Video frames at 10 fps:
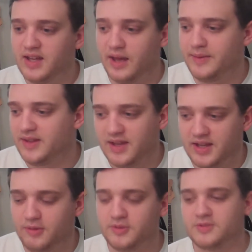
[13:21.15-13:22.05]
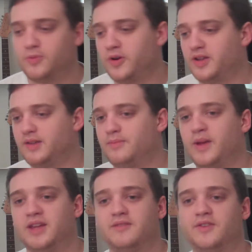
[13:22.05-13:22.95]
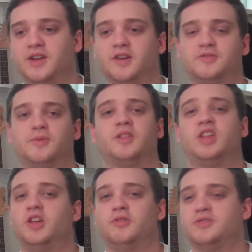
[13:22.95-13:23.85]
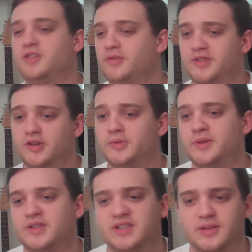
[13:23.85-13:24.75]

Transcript: I mean, like, he was working, making videos with huge YouTubers.